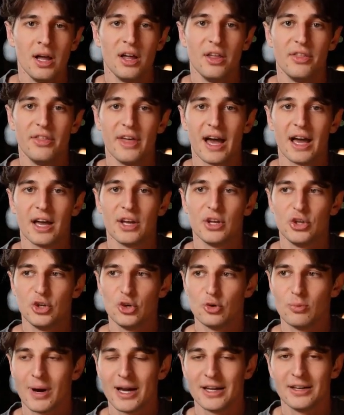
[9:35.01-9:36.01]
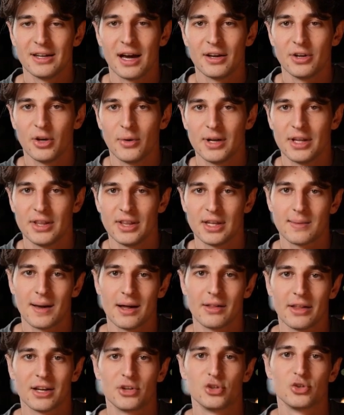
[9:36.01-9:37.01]
that you might not know anything
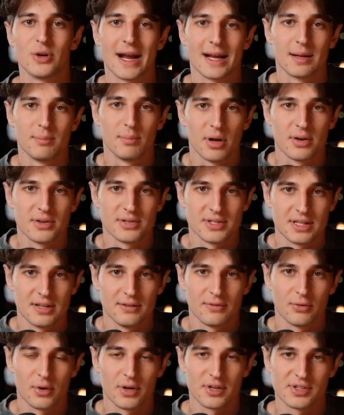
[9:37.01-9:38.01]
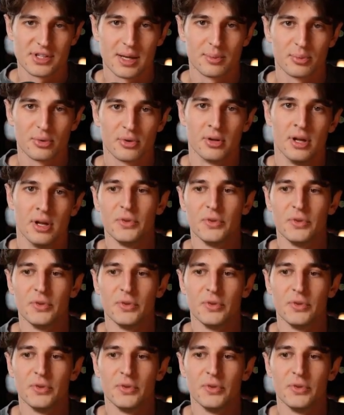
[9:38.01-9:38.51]
about, like Dragon Ball Z, for example.